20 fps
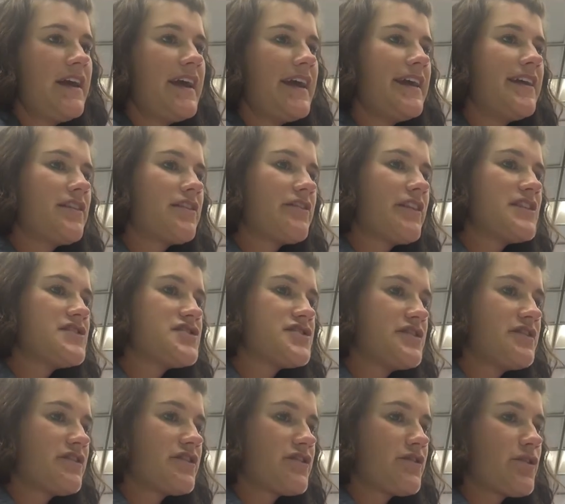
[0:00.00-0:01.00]

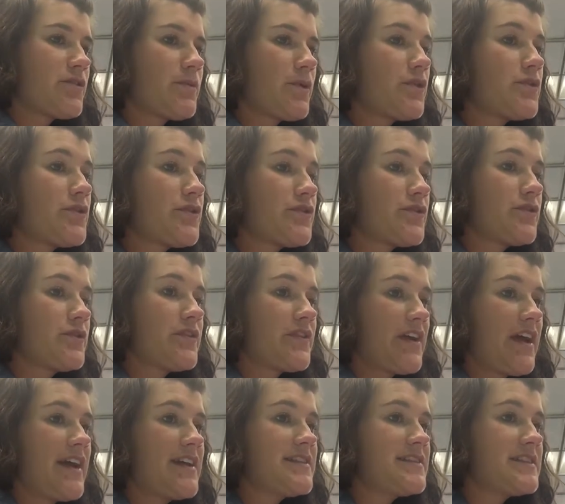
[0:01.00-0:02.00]
interventions for both students
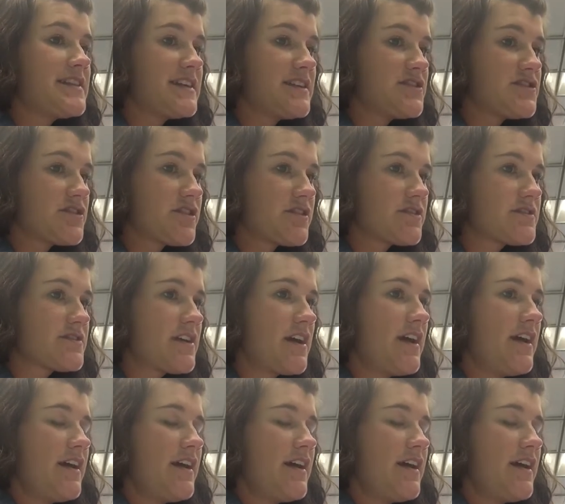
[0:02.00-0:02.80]
and teachers.